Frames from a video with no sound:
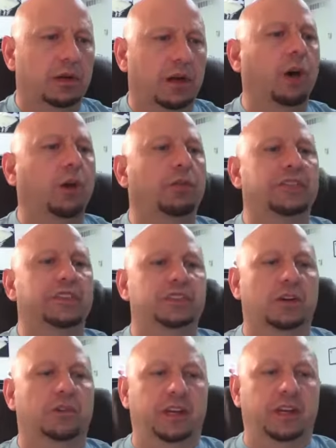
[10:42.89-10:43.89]
oh,
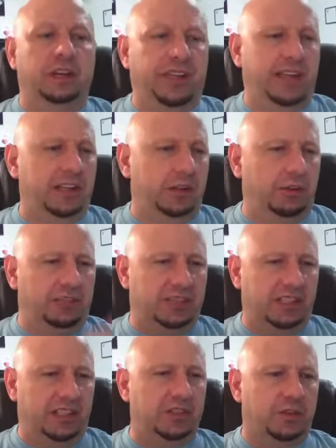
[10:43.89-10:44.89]
Sophia, thank you,
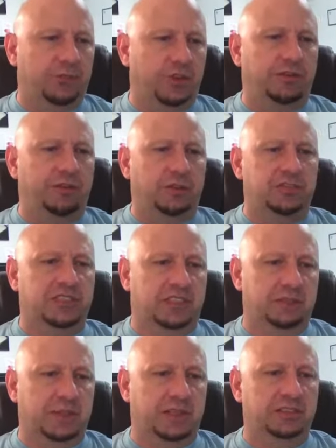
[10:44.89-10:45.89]
seizure free for
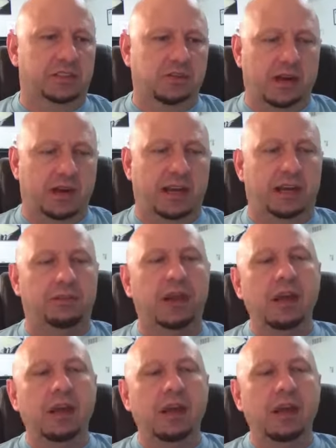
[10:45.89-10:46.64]
six months to drive.